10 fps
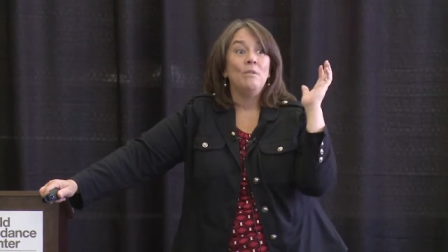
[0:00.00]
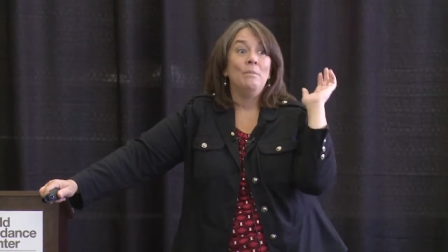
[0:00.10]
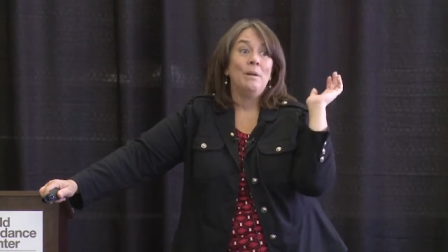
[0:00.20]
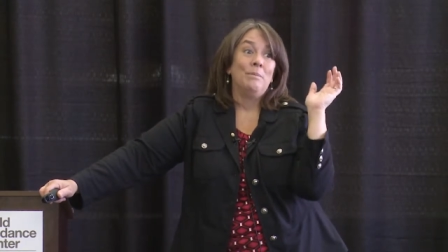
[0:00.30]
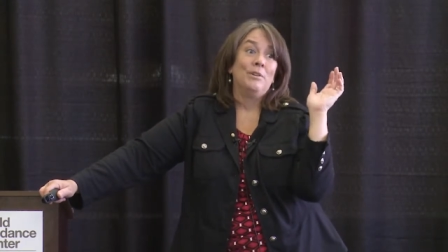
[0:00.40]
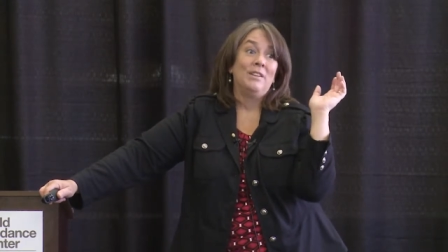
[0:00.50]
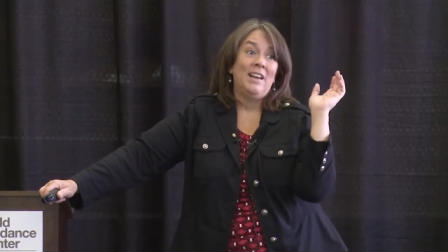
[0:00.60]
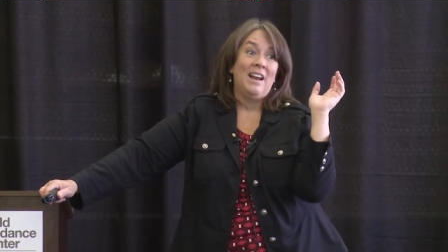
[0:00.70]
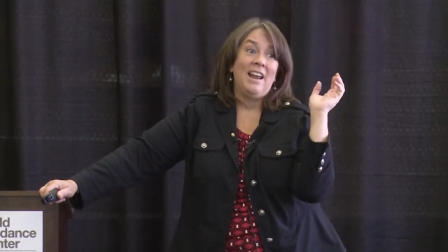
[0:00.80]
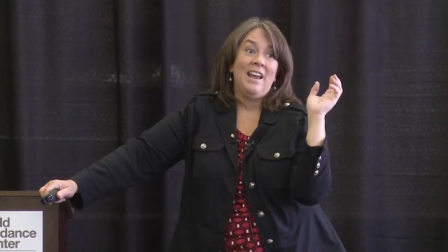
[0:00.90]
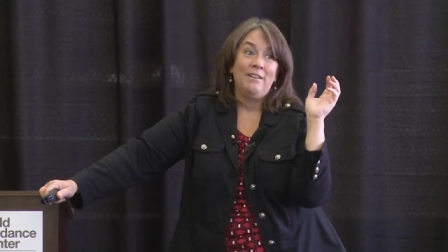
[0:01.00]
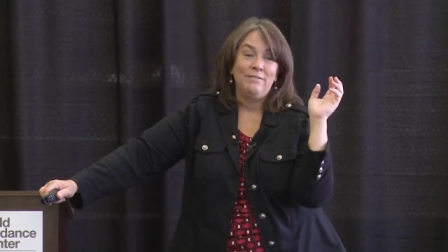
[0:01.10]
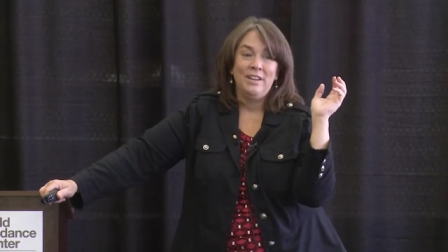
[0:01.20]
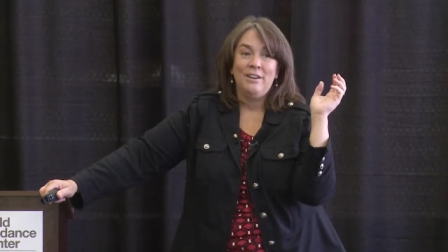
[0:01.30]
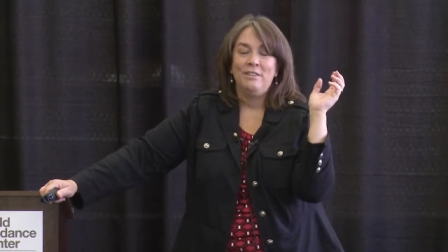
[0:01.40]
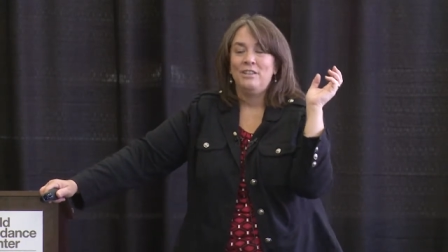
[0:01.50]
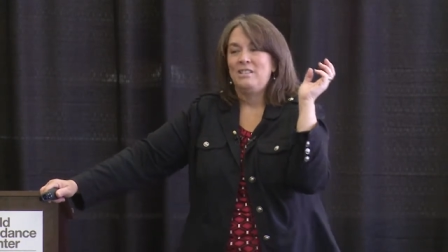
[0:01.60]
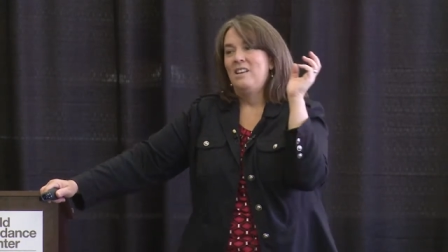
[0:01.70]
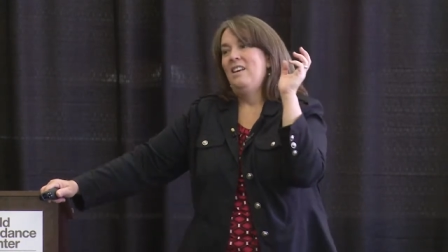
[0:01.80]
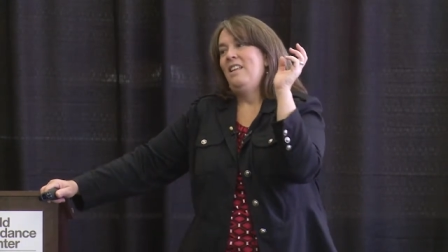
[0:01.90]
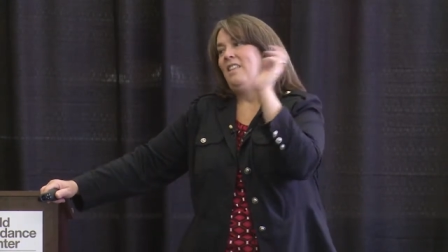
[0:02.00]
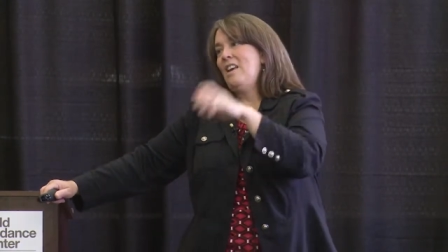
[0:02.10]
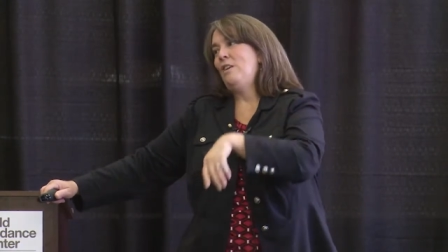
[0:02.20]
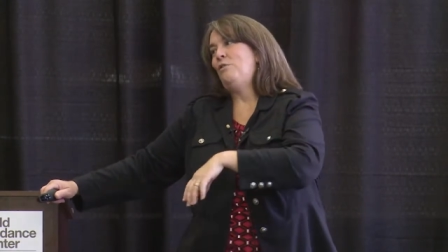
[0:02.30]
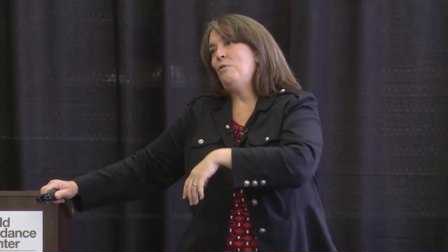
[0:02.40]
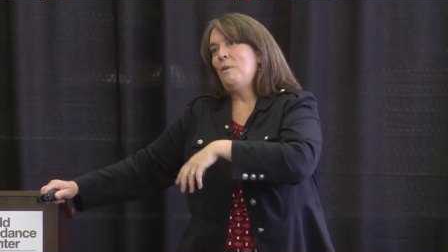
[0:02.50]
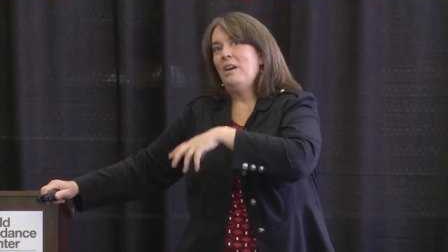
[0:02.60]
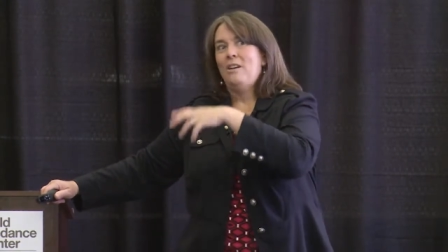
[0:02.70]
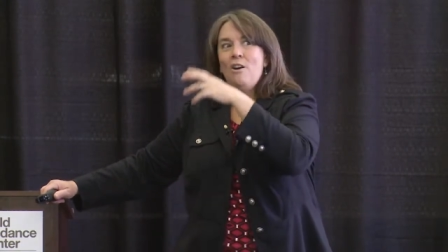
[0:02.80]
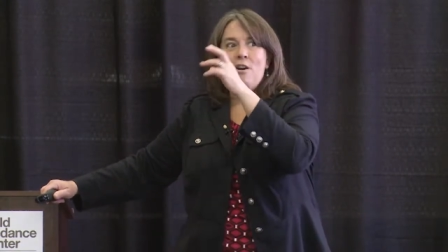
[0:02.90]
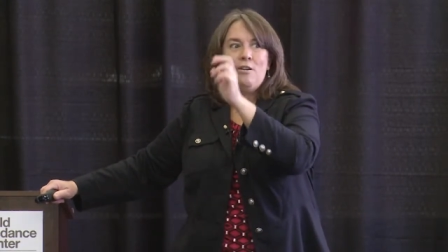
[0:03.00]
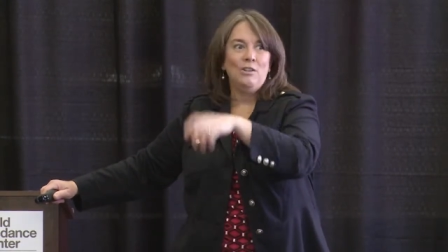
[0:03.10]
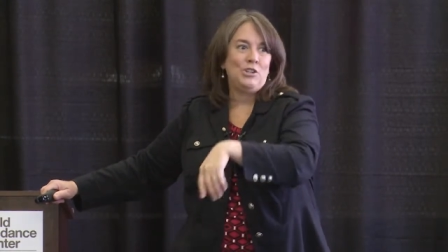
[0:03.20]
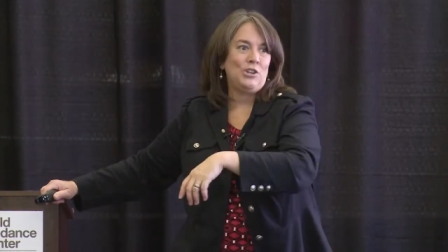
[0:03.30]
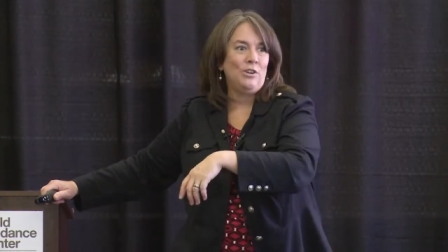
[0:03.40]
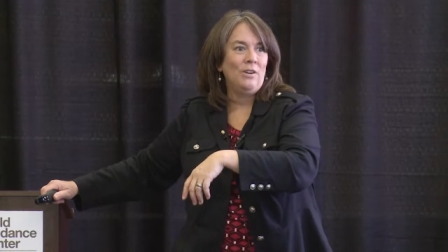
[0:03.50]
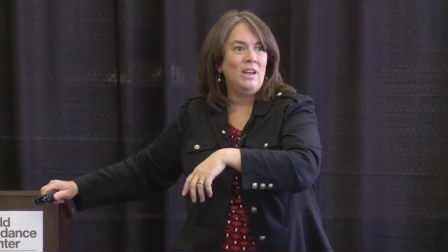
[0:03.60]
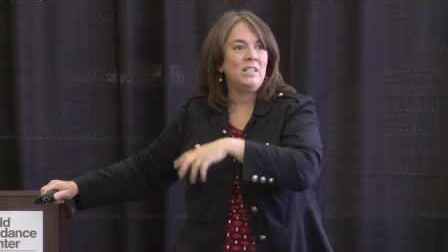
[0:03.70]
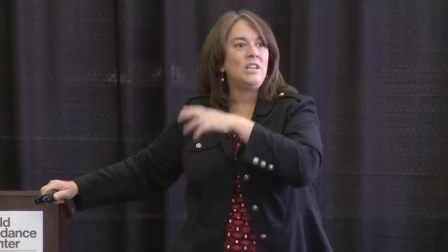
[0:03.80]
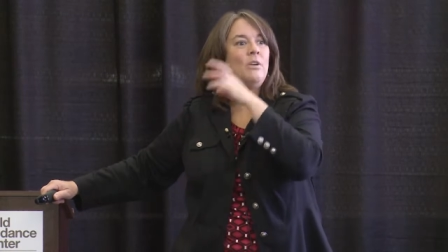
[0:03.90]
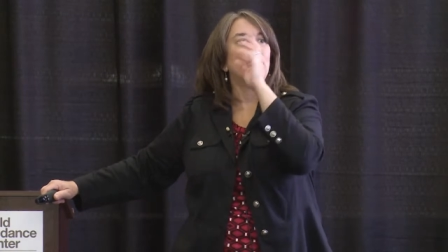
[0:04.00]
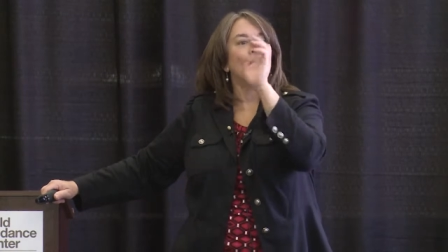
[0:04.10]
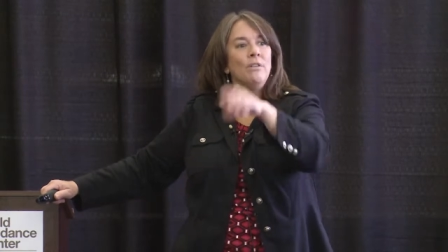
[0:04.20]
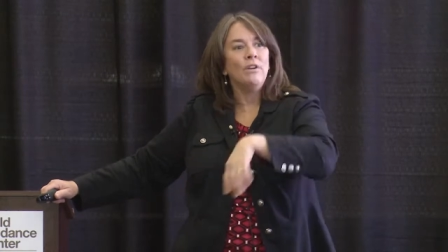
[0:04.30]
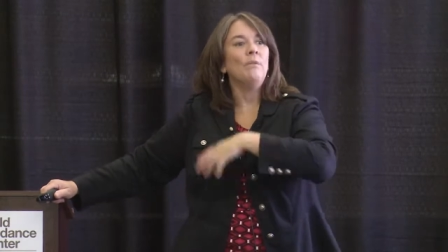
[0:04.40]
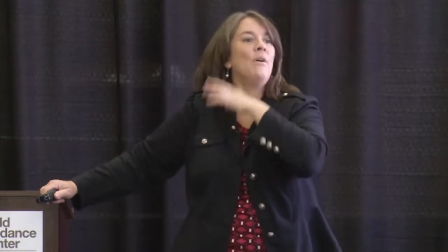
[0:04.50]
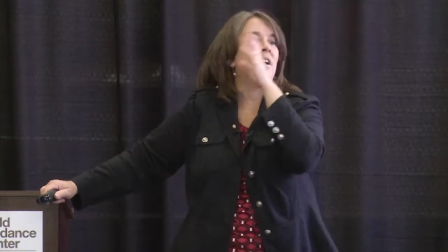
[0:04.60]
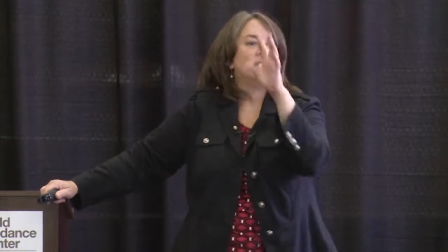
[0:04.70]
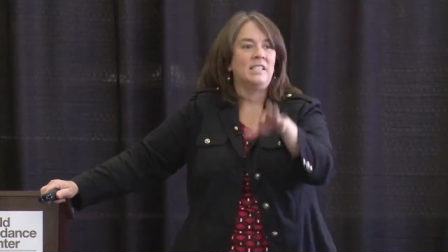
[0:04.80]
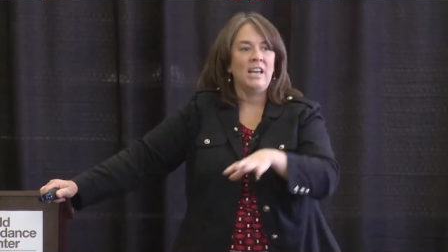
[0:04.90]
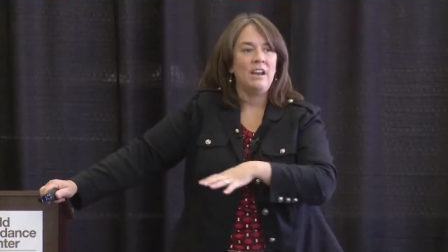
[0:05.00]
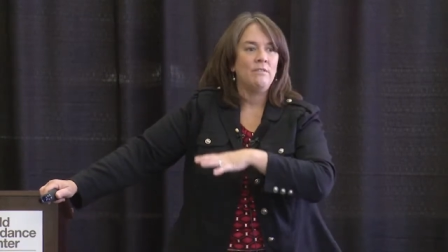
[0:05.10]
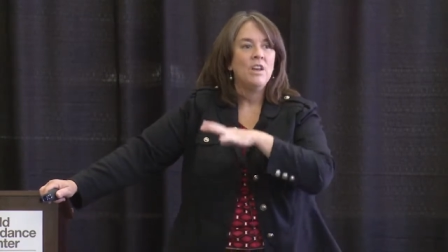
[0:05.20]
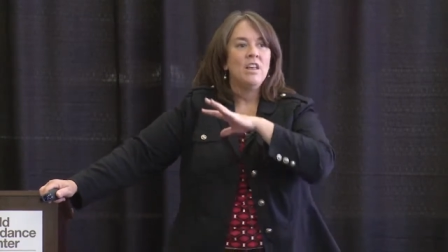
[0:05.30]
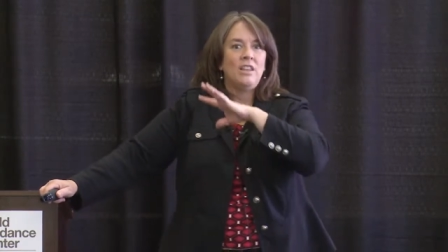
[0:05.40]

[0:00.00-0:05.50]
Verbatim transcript: Remembered that I have, you know, this thing through my car insurance, you know, whatever it was to kind of,